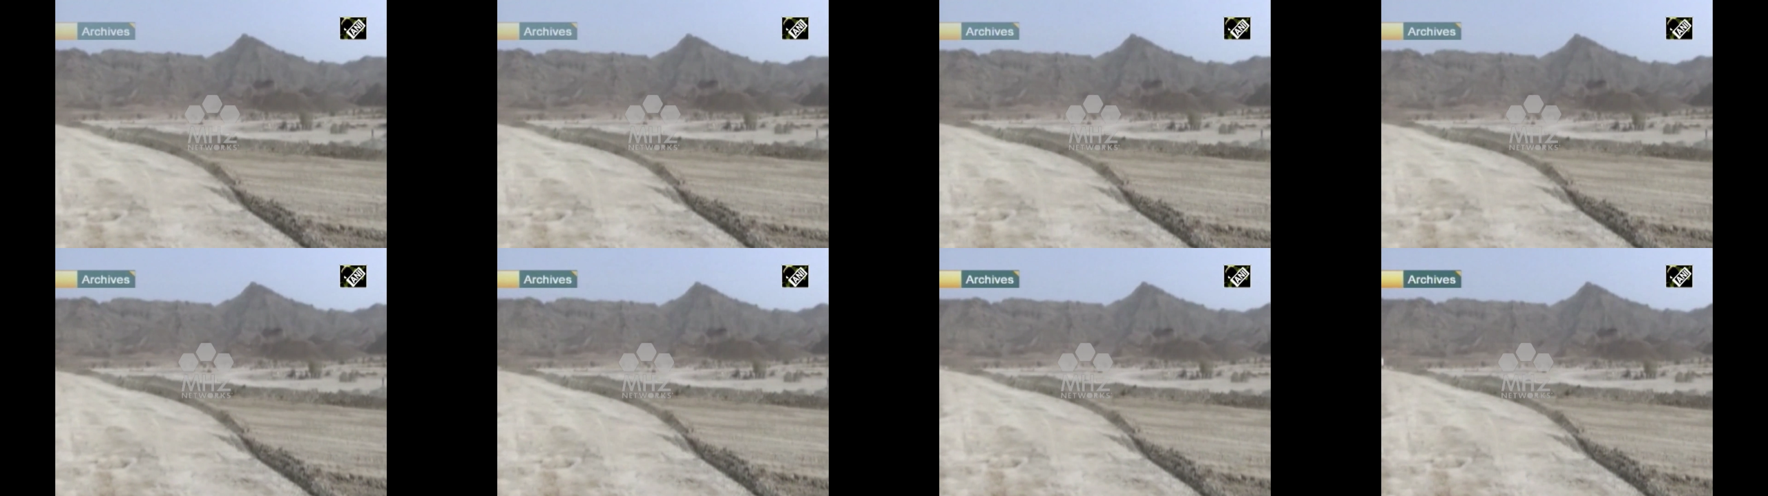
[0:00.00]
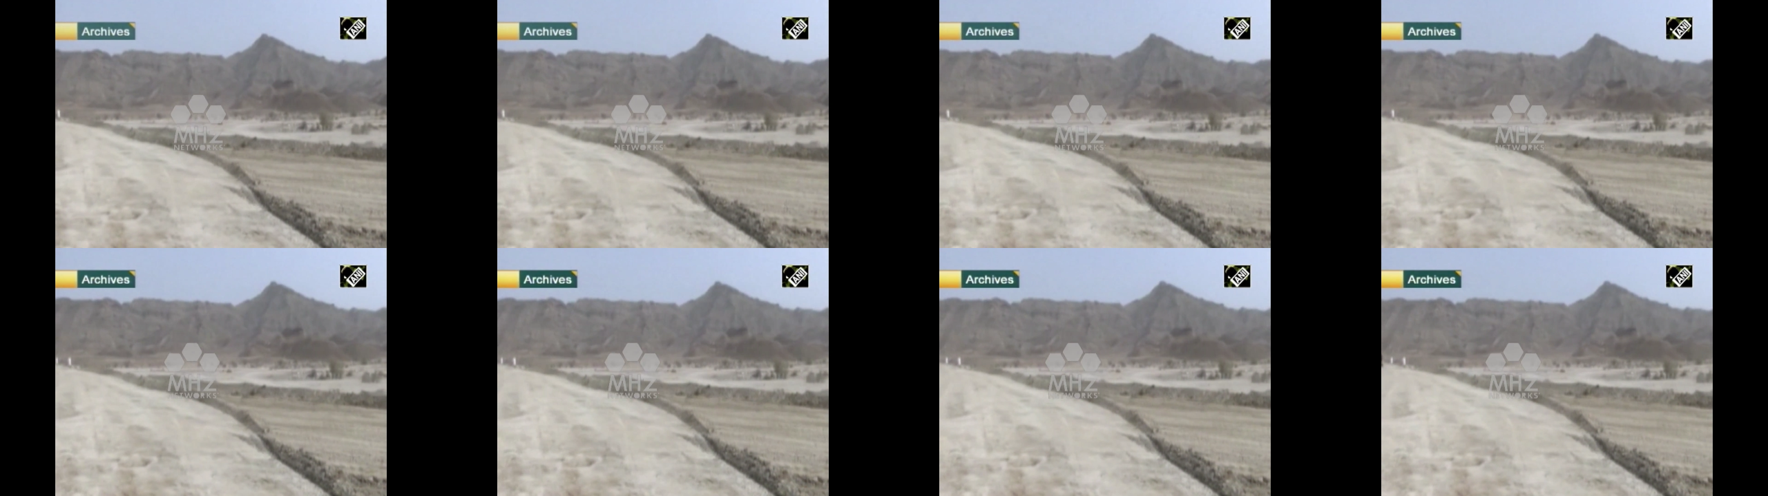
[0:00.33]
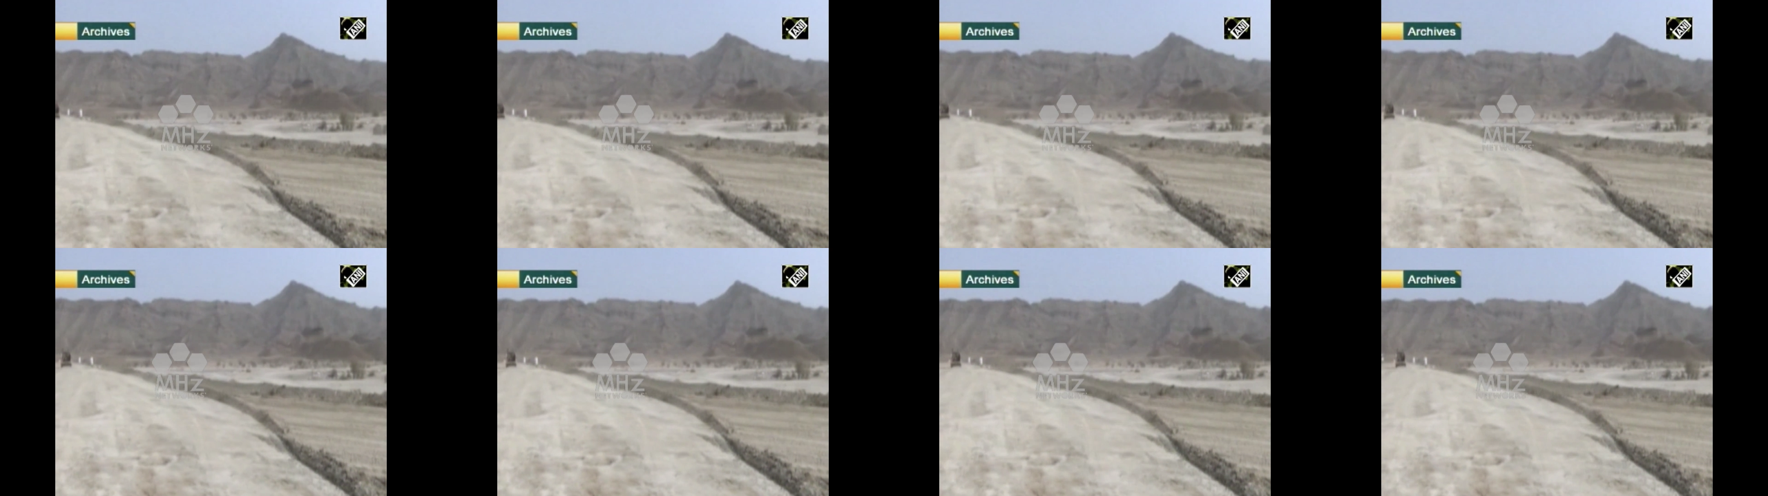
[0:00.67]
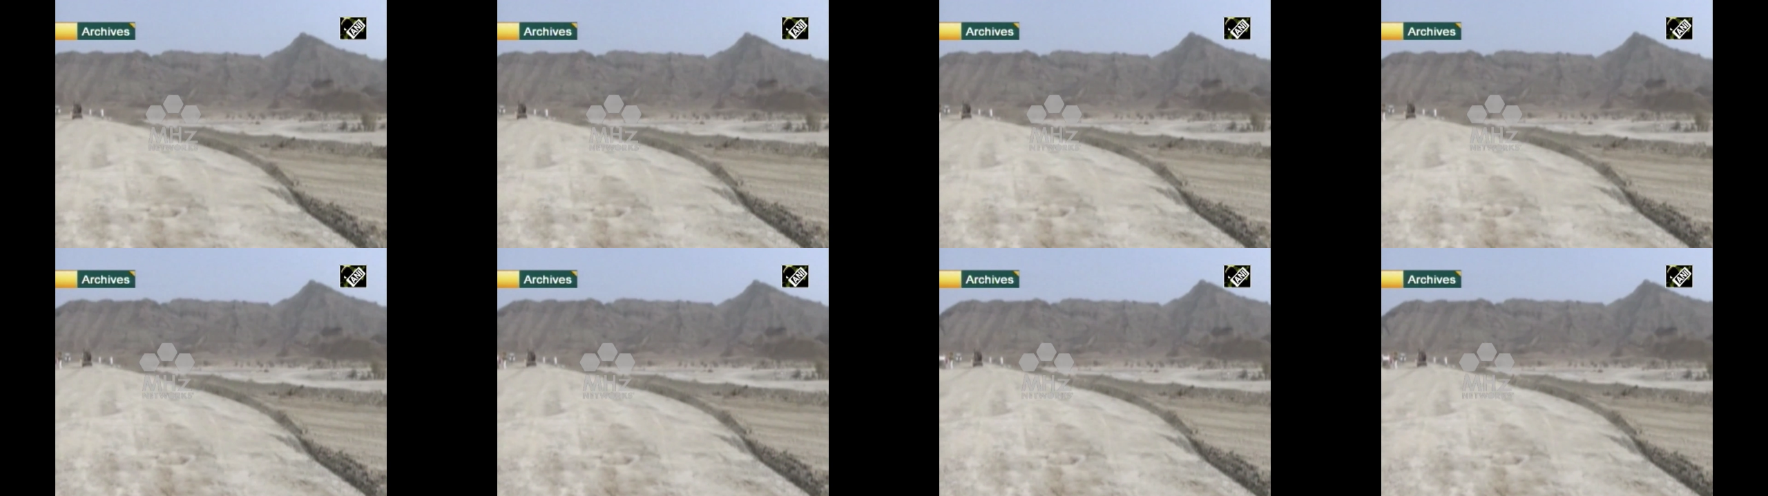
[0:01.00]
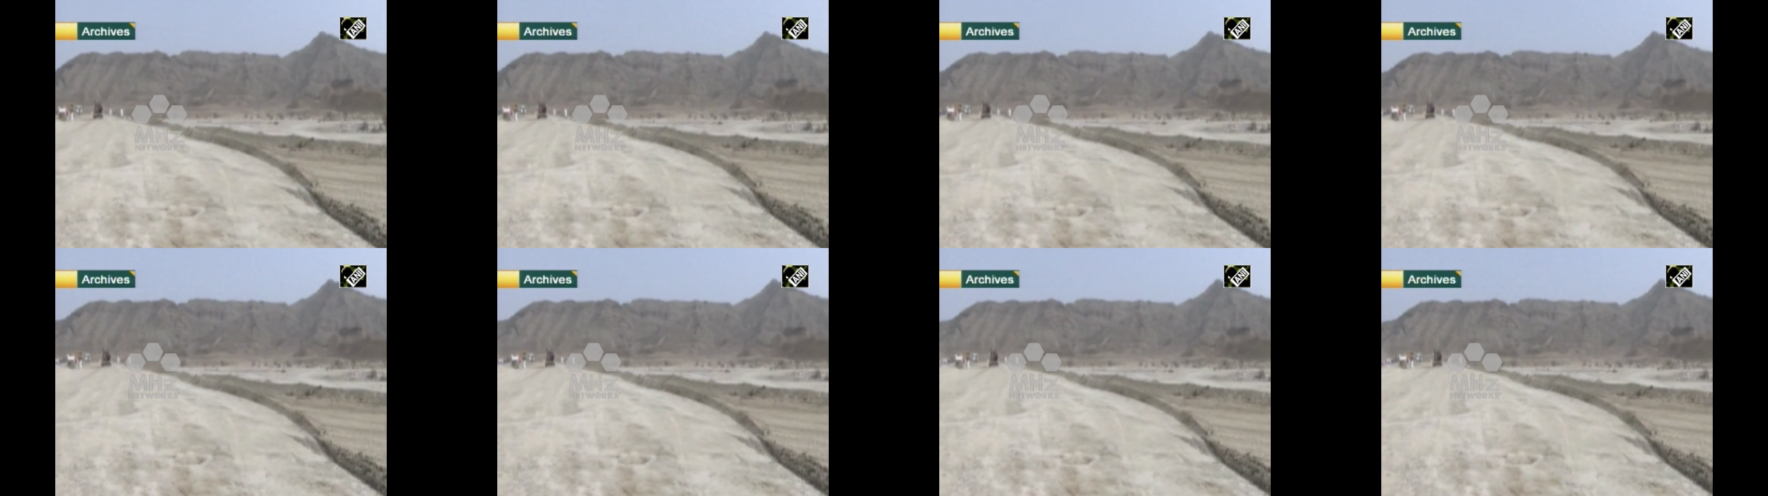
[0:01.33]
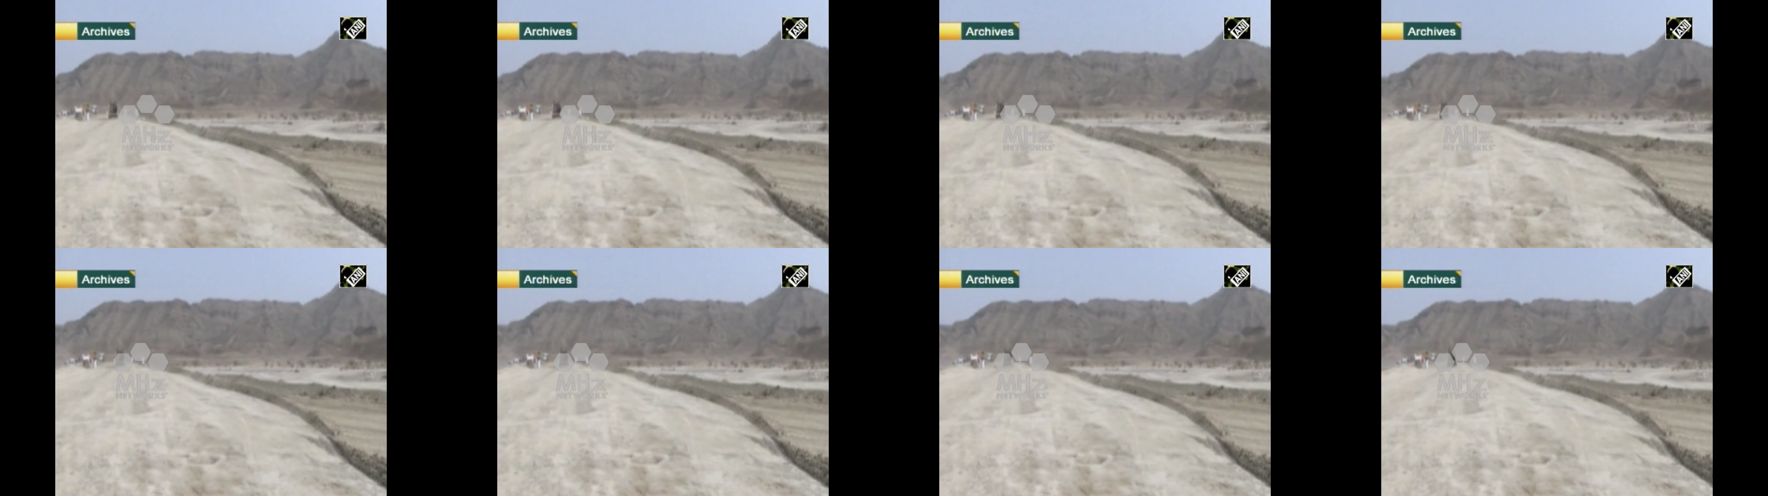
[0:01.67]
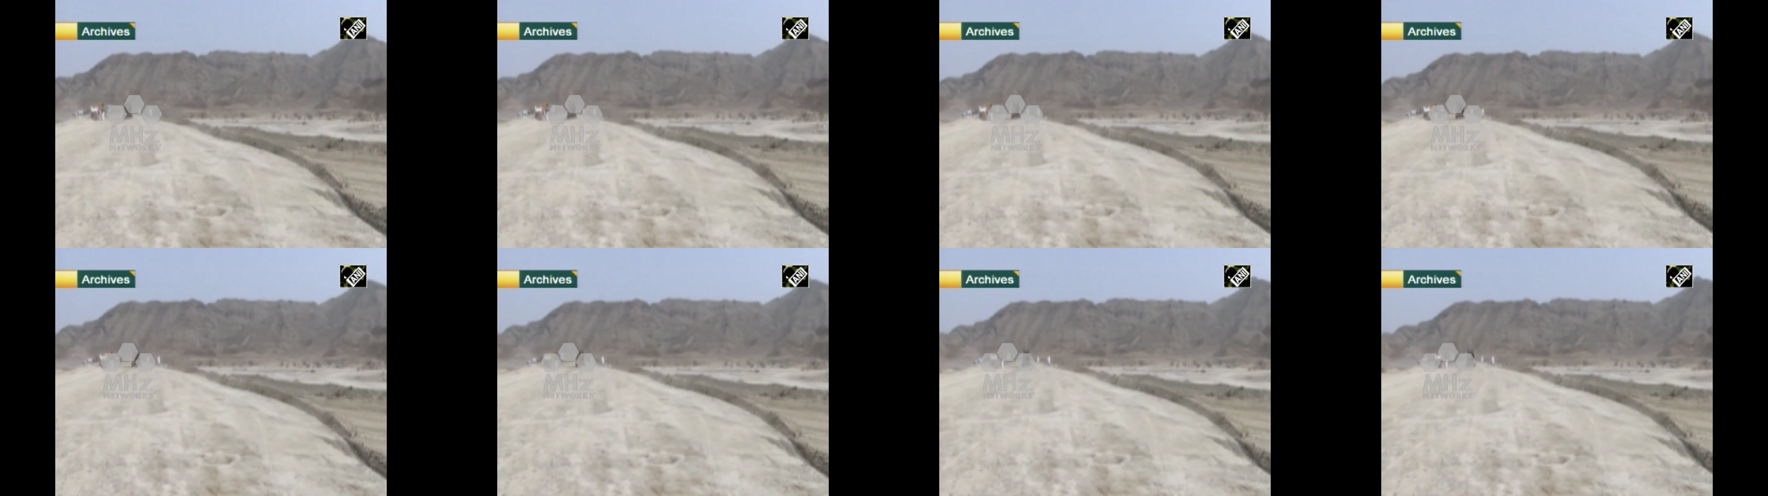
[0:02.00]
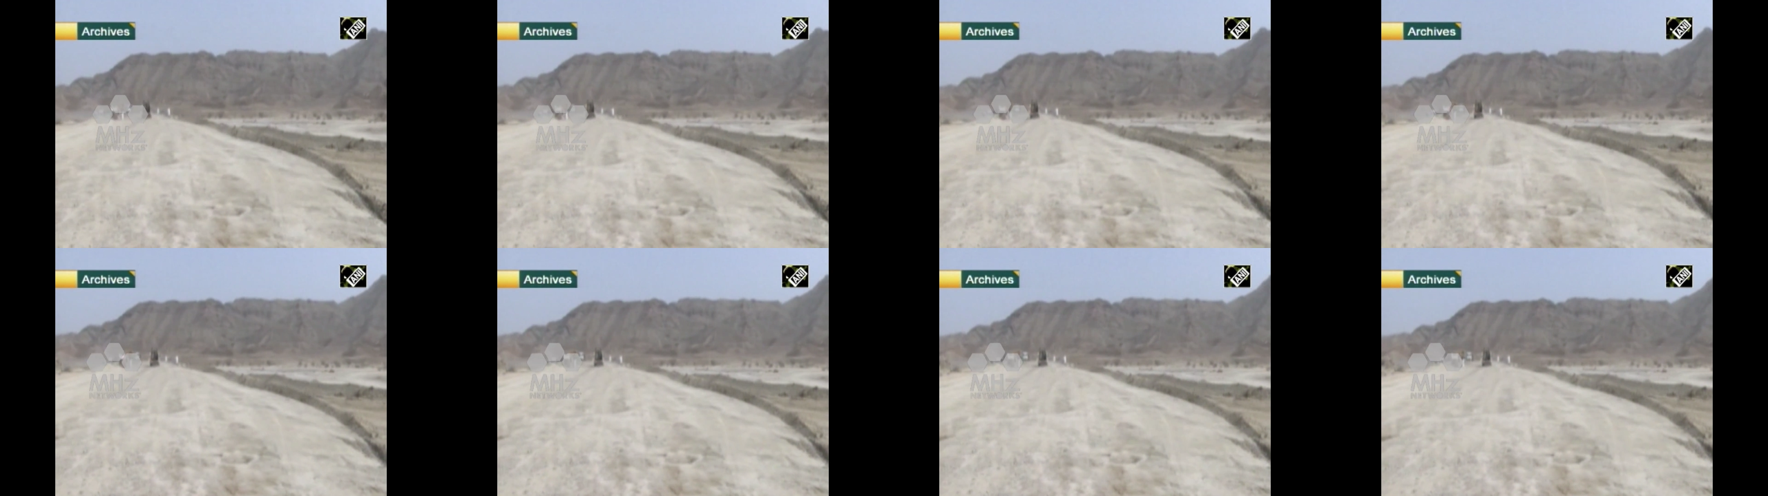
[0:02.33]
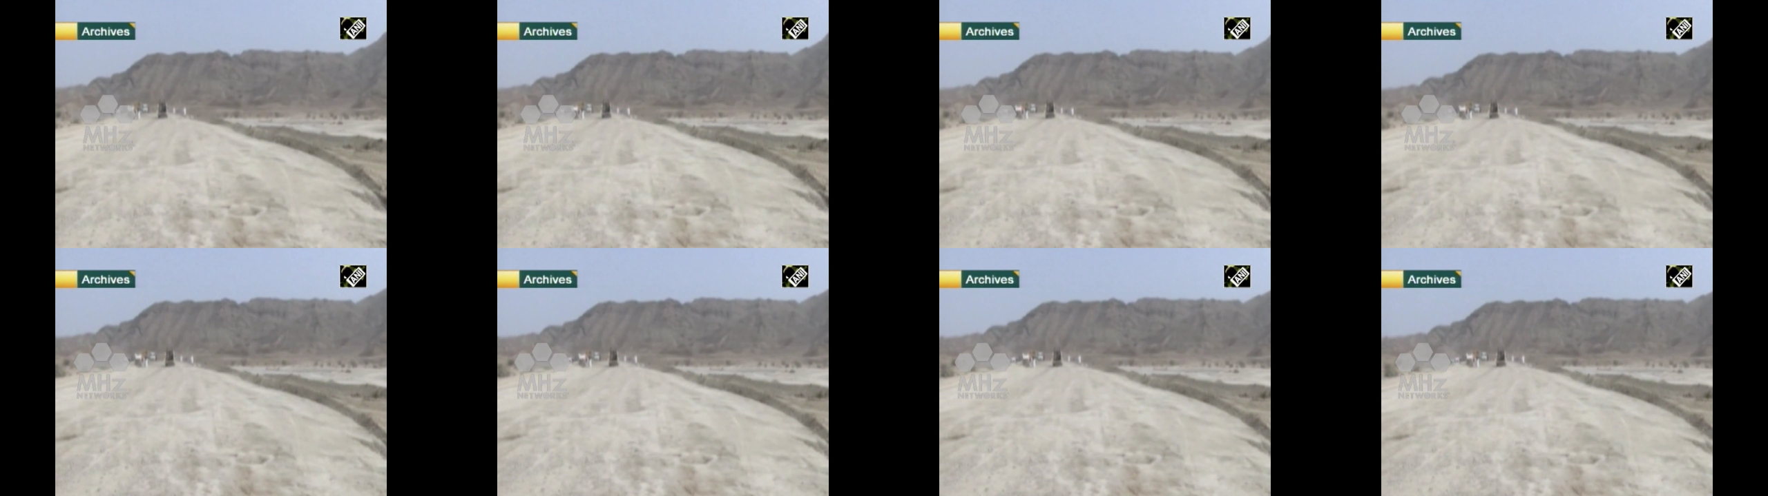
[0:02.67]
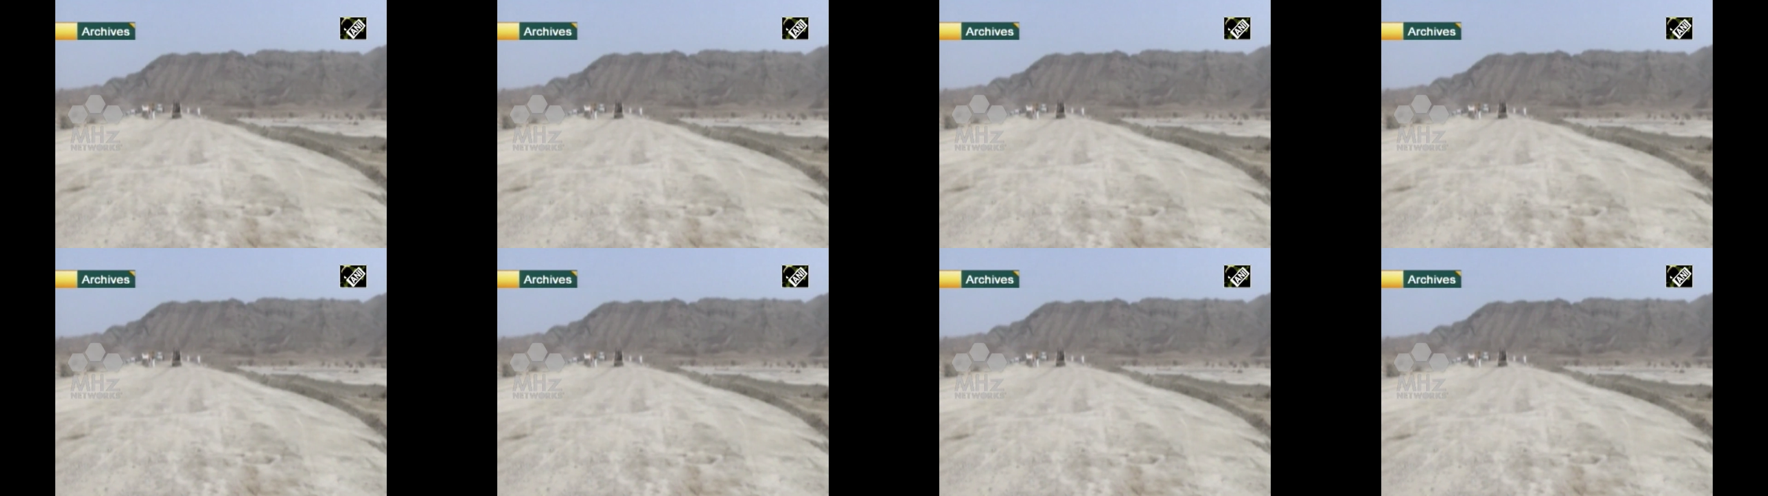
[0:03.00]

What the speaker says: (no speaker visible)